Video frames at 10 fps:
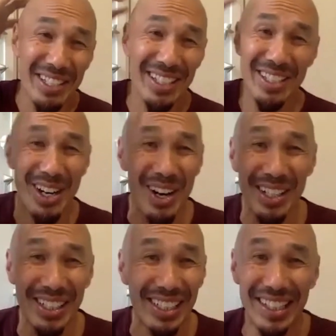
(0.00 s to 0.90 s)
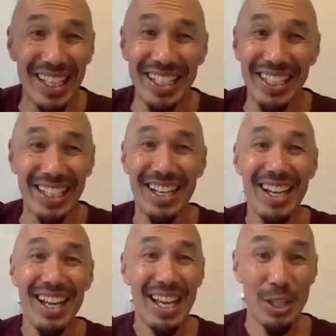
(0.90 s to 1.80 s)
She said, she could hardly think. And
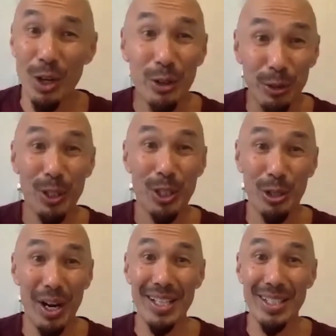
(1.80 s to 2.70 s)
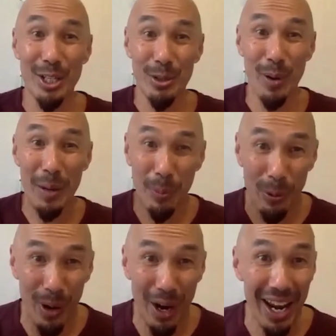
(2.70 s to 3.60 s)
it's all through a translator. So I
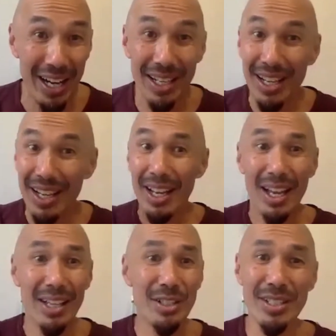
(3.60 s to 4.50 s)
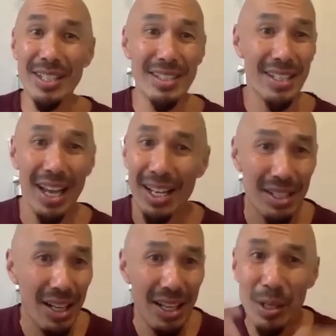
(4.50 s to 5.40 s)
prayed and she says,
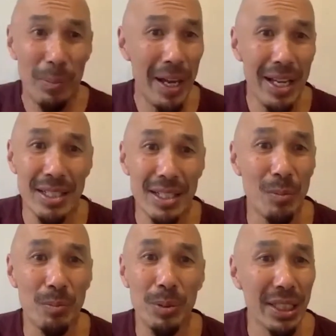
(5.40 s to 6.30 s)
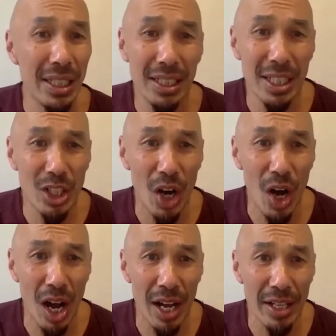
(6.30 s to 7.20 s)
yes, the pain's completely
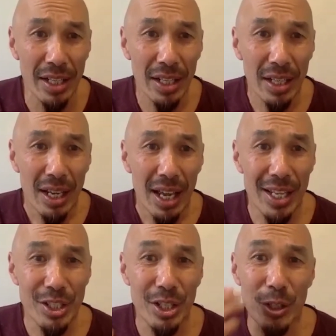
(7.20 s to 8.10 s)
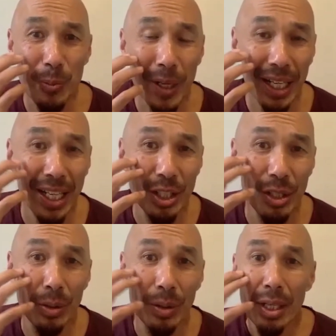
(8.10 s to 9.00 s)
gone. And she goes, but can
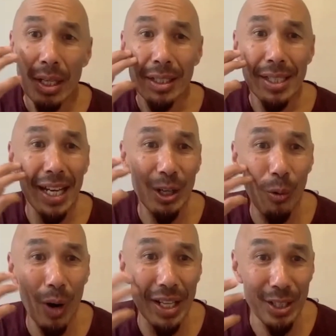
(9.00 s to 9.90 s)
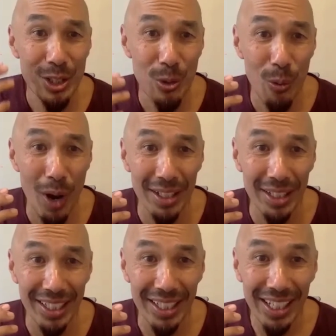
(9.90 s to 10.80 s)
you take away the
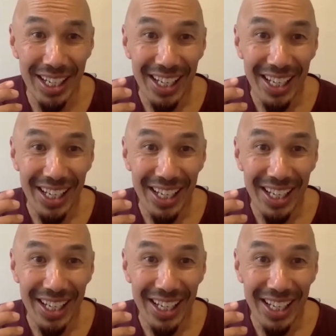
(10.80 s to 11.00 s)
swelling?